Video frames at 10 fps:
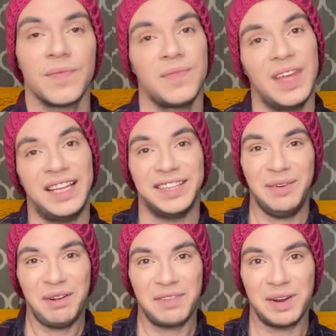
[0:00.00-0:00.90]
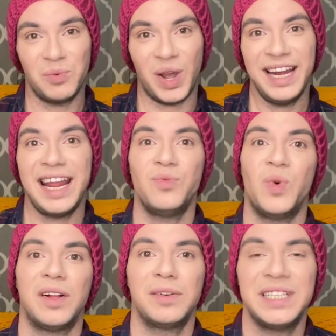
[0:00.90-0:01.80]
Hello everyone and
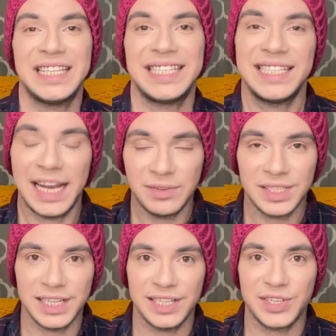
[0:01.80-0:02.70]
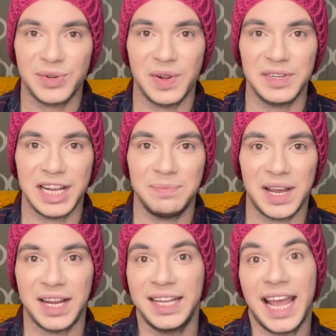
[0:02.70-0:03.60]
welcome to the Stout Stitch Crochet
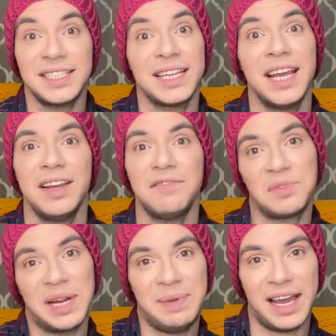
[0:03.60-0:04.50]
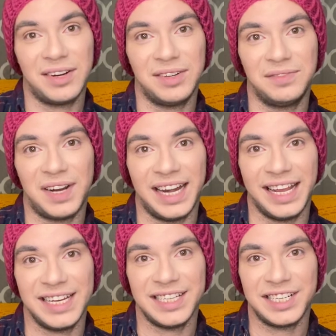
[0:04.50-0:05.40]
Podcast Free Pattern Friday
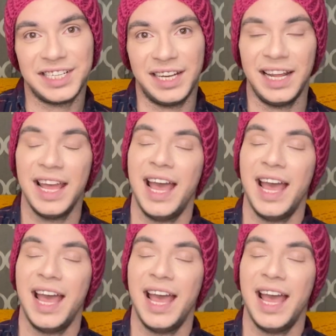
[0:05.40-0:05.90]
edition.